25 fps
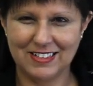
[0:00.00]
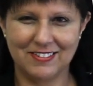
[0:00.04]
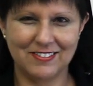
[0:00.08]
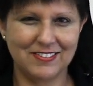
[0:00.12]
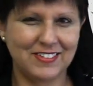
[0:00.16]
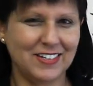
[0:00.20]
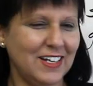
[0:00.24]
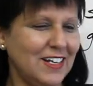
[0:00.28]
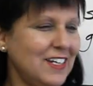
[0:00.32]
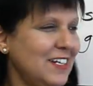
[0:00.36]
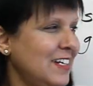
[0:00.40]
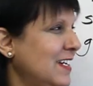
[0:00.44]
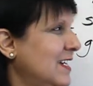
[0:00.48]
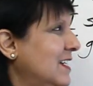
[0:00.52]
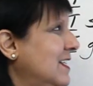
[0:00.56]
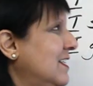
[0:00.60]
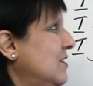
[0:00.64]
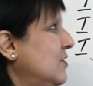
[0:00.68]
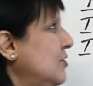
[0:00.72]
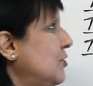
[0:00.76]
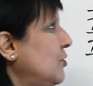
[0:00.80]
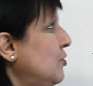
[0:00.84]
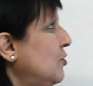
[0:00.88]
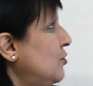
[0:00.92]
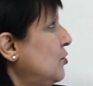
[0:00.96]
Okay?
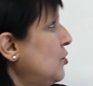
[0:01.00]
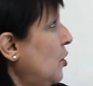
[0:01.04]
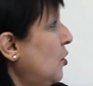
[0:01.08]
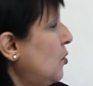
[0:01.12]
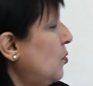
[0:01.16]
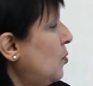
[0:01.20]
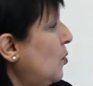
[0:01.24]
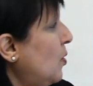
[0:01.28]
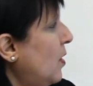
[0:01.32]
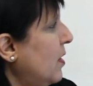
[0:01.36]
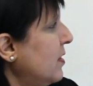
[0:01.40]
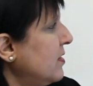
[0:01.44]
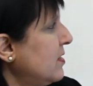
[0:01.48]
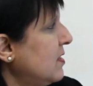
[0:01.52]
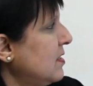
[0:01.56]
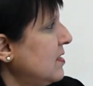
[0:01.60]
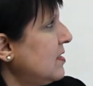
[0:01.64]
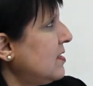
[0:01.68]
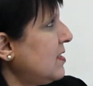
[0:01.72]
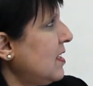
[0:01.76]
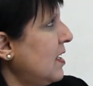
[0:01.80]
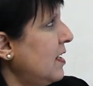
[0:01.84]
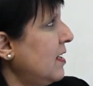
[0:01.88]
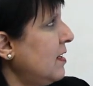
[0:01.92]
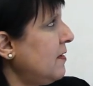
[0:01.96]
So you don't want to
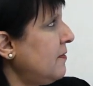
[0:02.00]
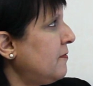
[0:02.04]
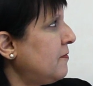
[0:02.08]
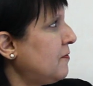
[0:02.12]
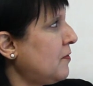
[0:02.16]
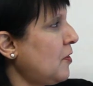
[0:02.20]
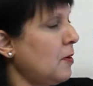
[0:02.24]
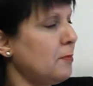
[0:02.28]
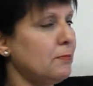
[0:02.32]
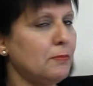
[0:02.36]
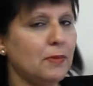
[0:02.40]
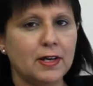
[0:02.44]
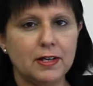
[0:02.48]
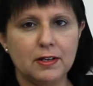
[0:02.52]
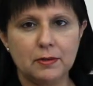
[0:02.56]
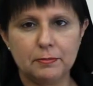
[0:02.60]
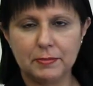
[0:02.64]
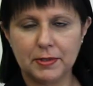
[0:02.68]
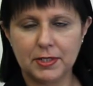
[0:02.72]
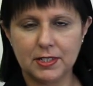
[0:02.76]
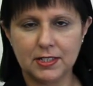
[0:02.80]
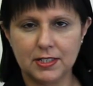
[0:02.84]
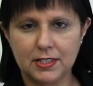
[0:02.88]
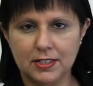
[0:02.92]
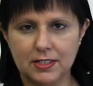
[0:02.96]
say, from my
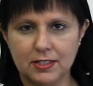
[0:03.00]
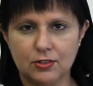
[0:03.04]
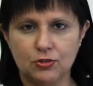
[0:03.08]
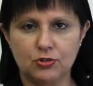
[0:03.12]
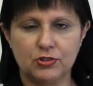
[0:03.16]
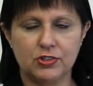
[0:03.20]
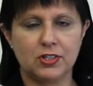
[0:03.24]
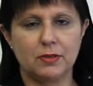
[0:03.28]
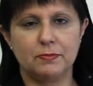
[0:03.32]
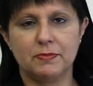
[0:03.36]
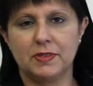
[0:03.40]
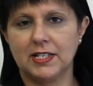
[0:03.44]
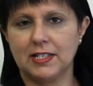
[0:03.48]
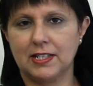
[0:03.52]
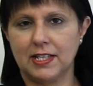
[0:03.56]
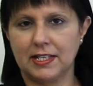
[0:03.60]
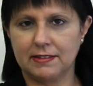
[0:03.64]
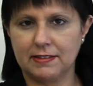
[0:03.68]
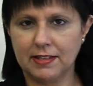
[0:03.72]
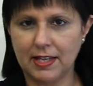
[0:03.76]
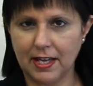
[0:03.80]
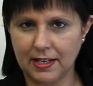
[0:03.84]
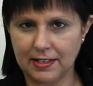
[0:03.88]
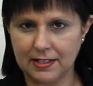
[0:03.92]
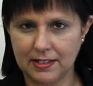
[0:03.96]
opinion, or something
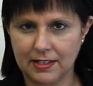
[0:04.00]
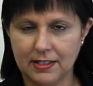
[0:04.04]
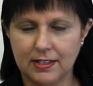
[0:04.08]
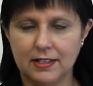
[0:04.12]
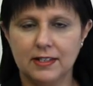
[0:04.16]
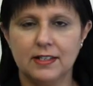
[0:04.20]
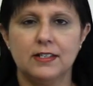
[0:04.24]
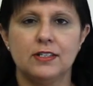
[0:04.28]
like that.